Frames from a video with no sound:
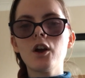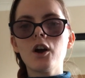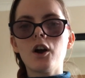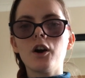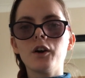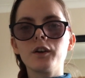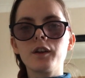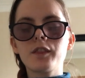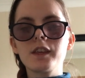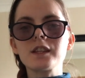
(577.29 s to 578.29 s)
on
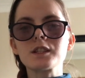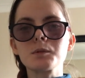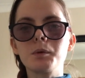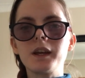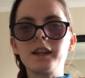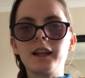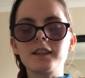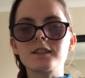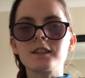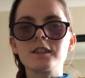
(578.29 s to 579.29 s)
things to put in
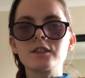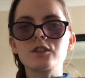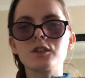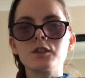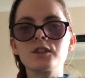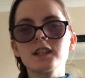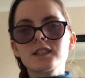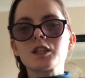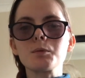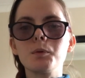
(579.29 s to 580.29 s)
letters to jazz
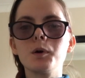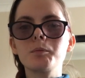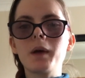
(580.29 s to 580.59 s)
them up